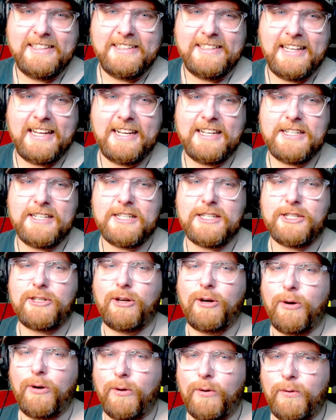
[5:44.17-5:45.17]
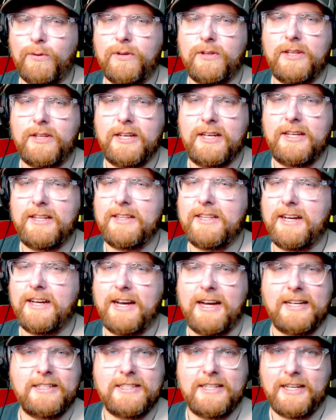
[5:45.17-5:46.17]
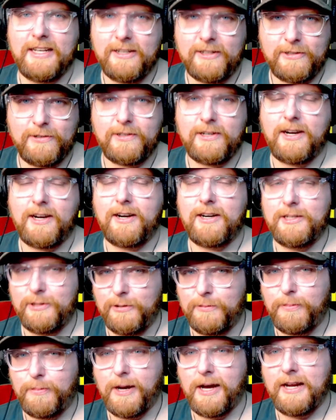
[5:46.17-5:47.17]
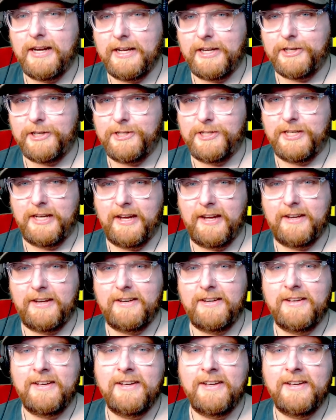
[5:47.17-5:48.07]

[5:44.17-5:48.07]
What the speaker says: That is totally the identical car to a Pontiac G8.